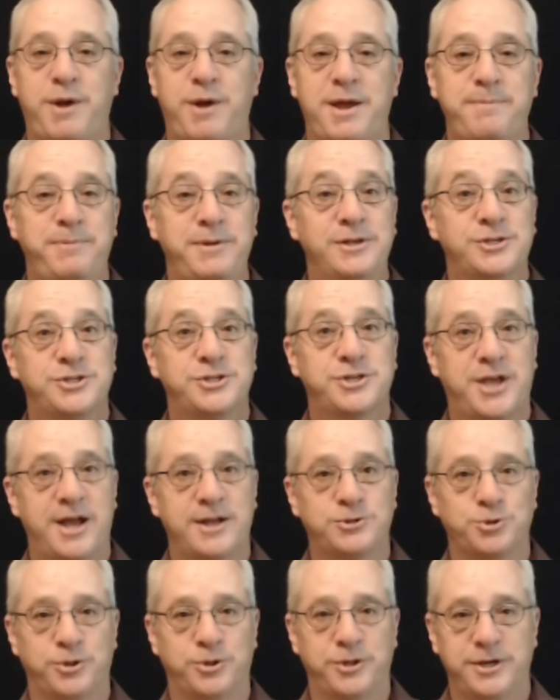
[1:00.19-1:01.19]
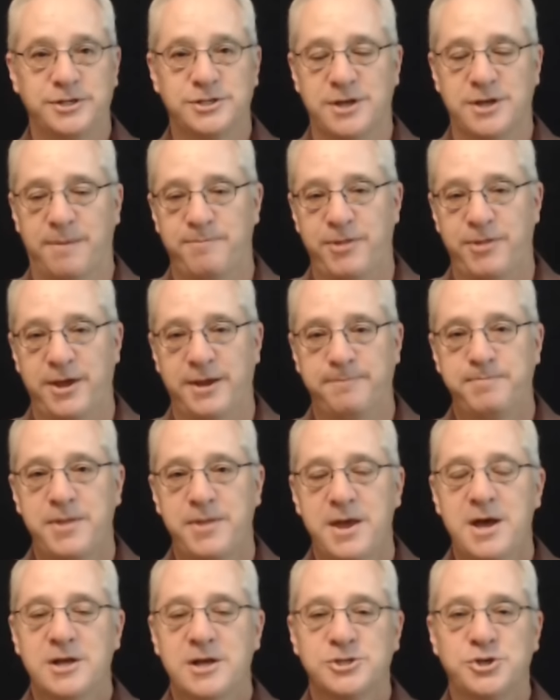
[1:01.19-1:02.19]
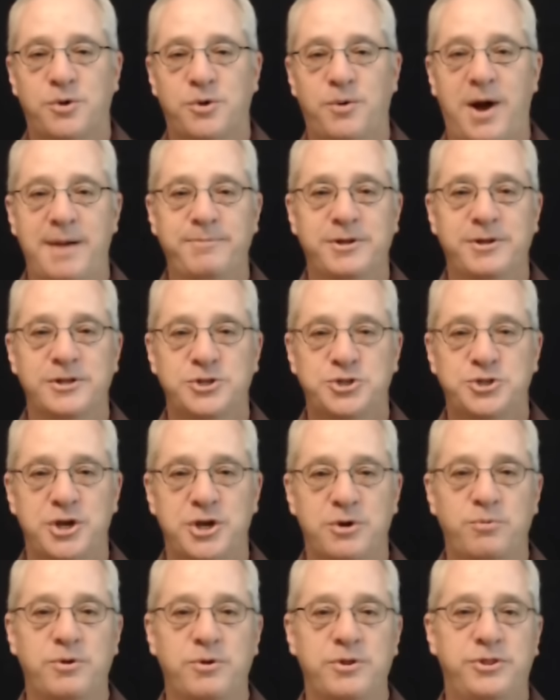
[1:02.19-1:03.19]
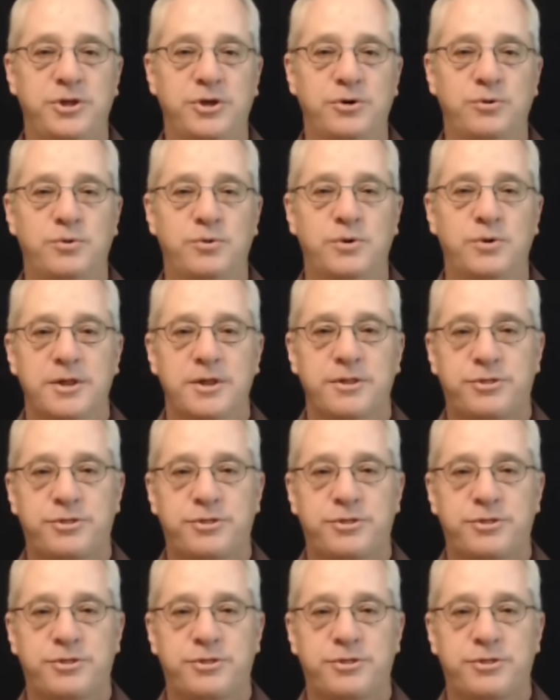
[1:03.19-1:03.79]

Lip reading: might be scheduling something. So I'm going to share with you